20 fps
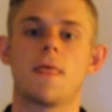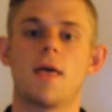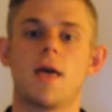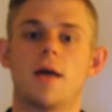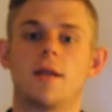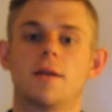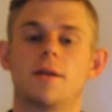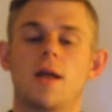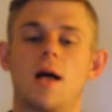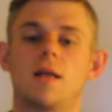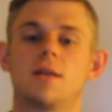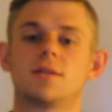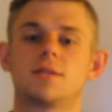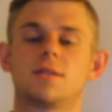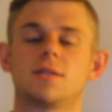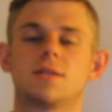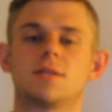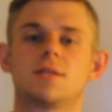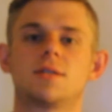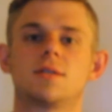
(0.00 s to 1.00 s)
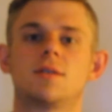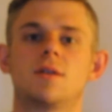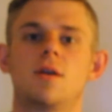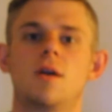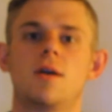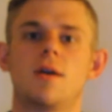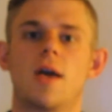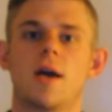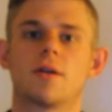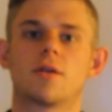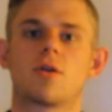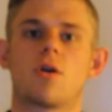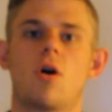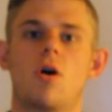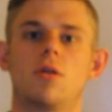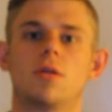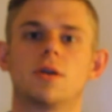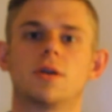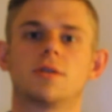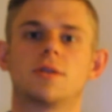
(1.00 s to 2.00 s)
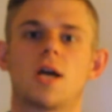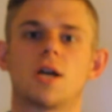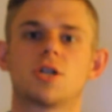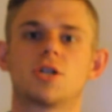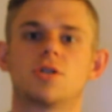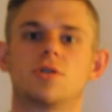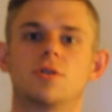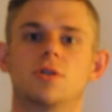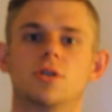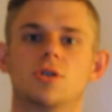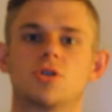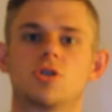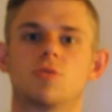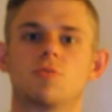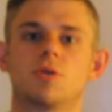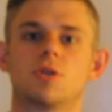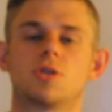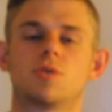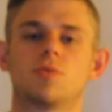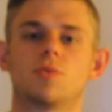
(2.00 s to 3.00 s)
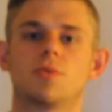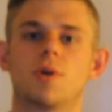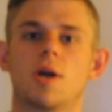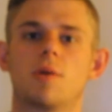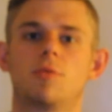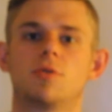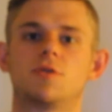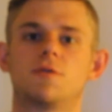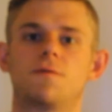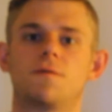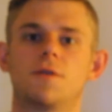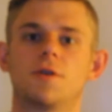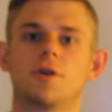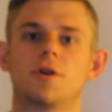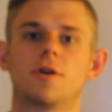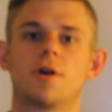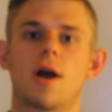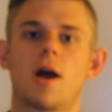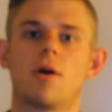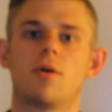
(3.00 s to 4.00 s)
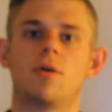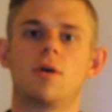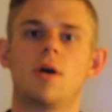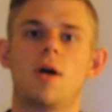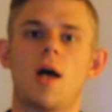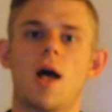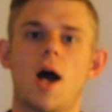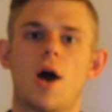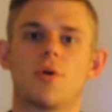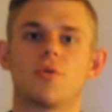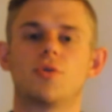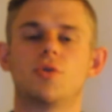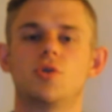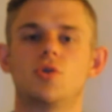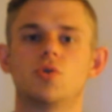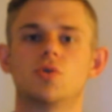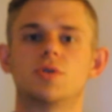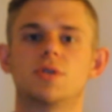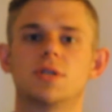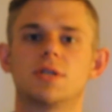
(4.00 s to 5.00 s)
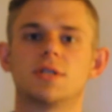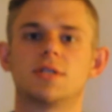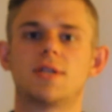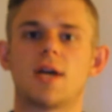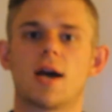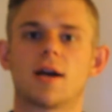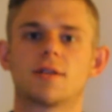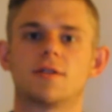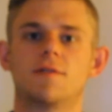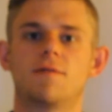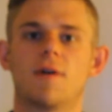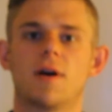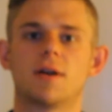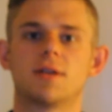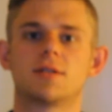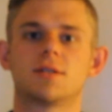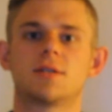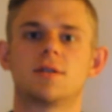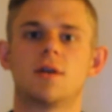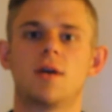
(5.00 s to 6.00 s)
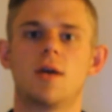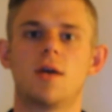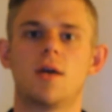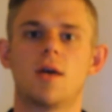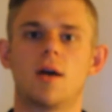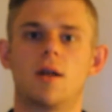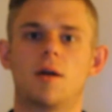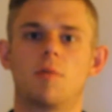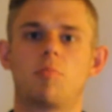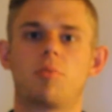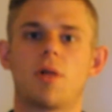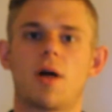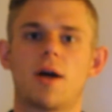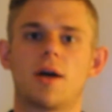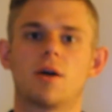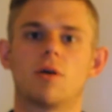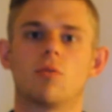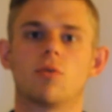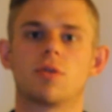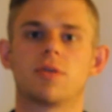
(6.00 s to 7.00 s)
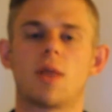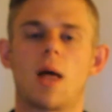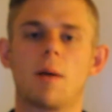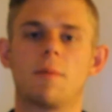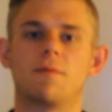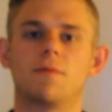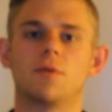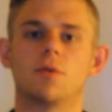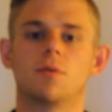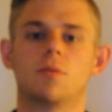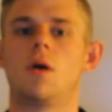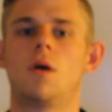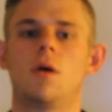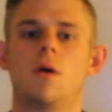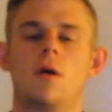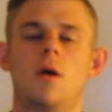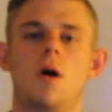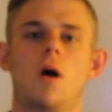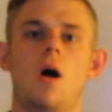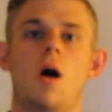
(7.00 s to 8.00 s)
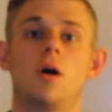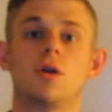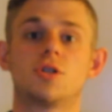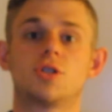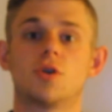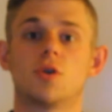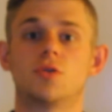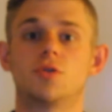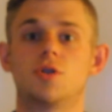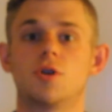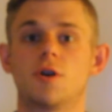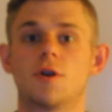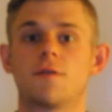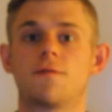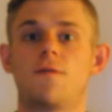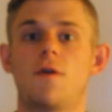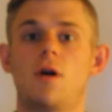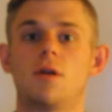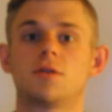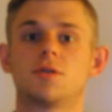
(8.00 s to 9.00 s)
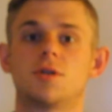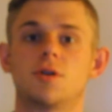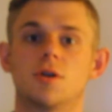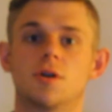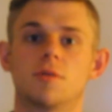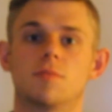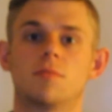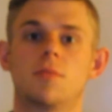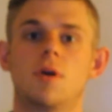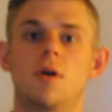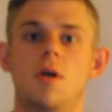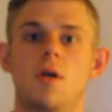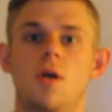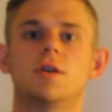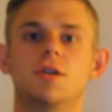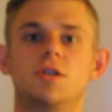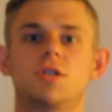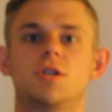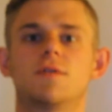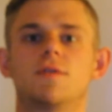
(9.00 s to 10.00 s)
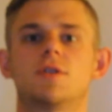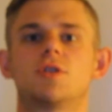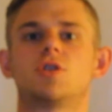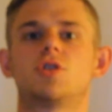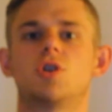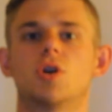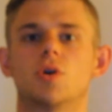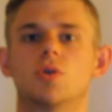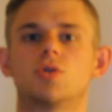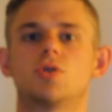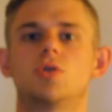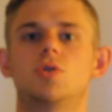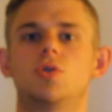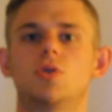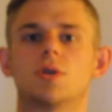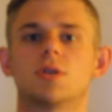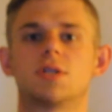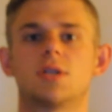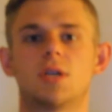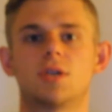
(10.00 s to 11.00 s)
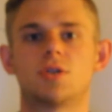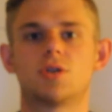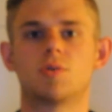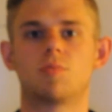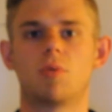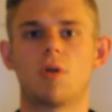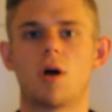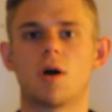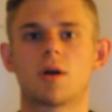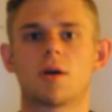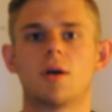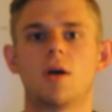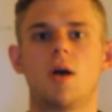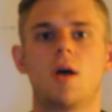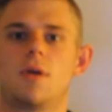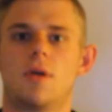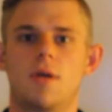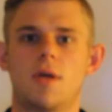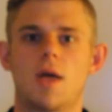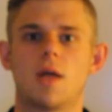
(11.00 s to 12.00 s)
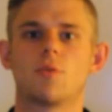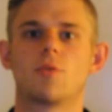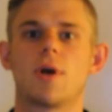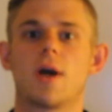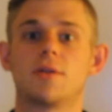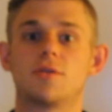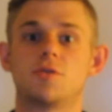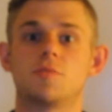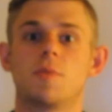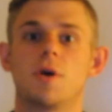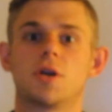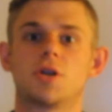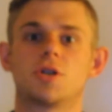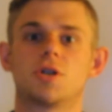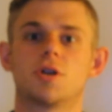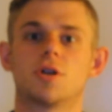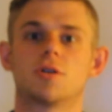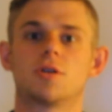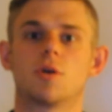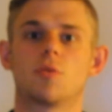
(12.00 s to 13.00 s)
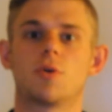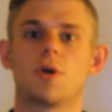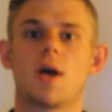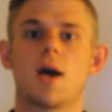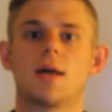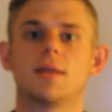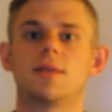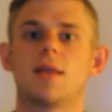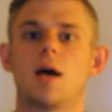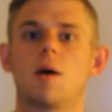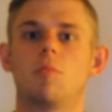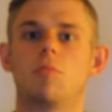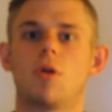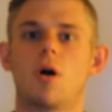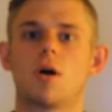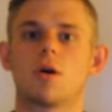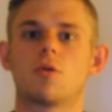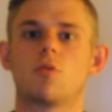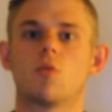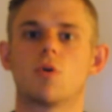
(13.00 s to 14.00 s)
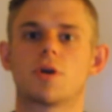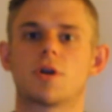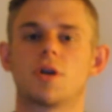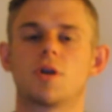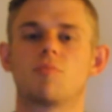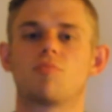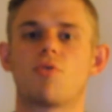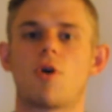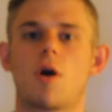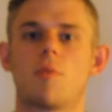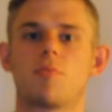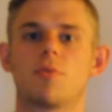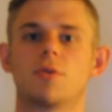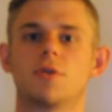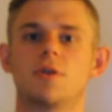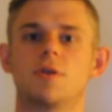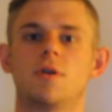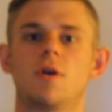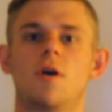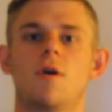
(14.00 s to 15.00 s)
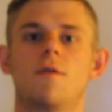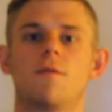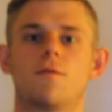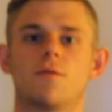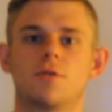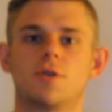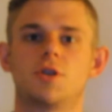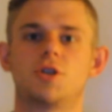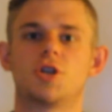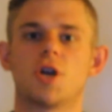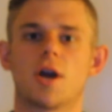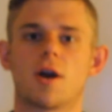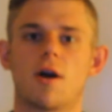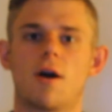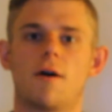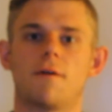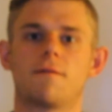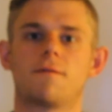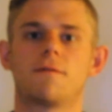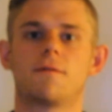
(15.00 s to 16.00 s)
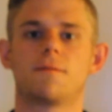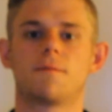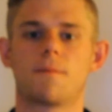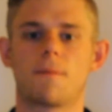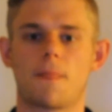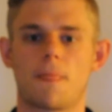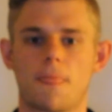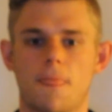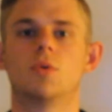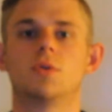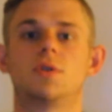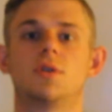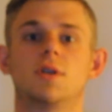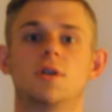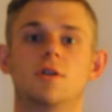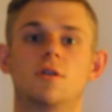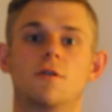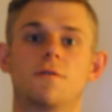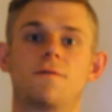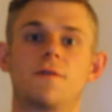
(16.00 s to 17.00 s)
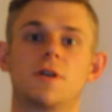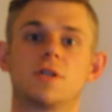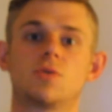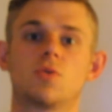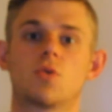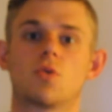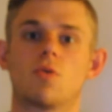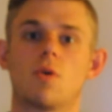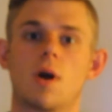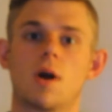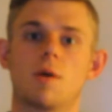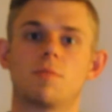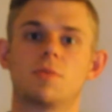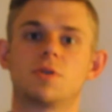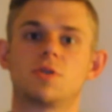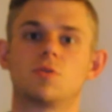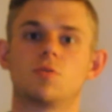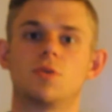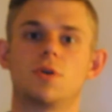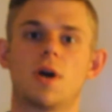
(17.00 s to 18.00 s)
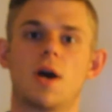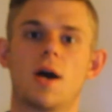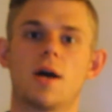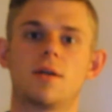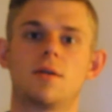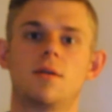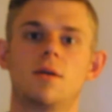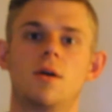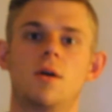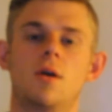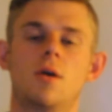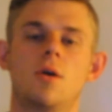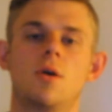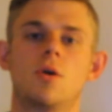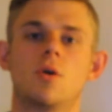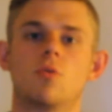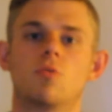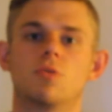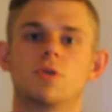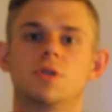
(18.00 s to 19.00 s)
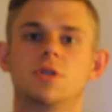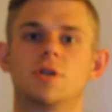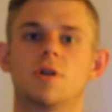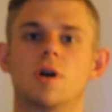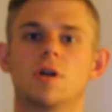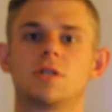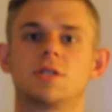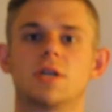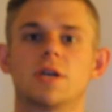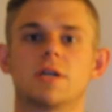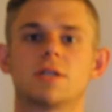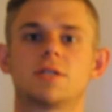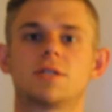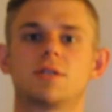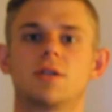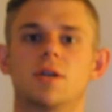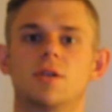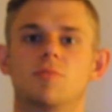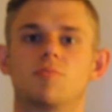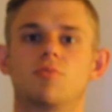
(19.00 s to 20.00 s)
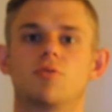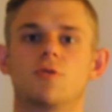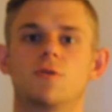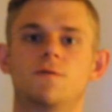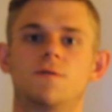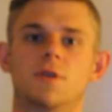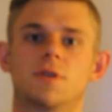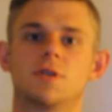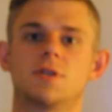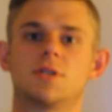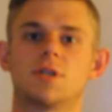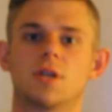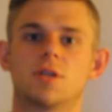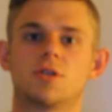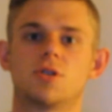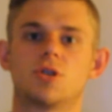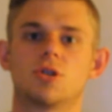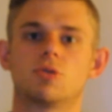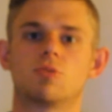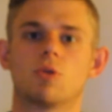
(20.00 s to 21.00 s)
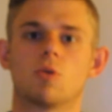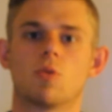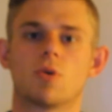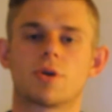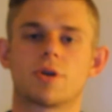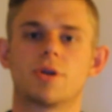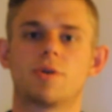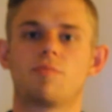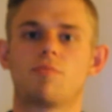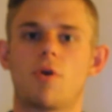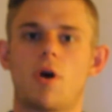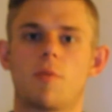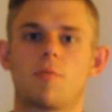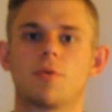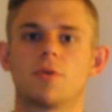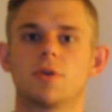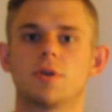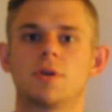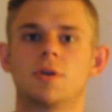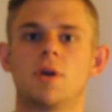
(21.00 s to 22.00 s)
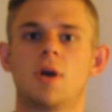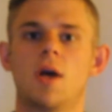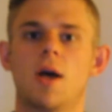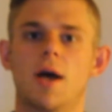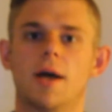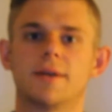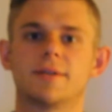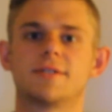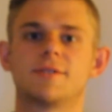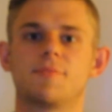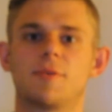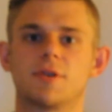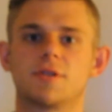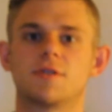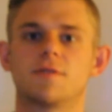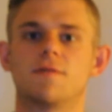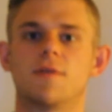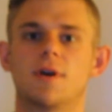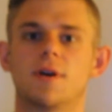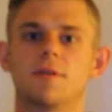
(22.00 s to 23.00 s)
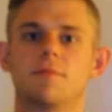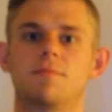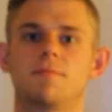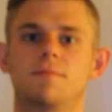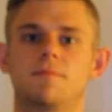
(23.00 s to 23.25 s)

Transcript: and analysis and calling National Instruments, we were able to figure out how to use this DAC device and apply it with LabVIEW. Also, during fall term, each of us chose to do a sensor block, and we had to make sure that we had that block working properly for the checkoff. With the interface requirements we had, we did our test and proved that the sensors were working properly as specified.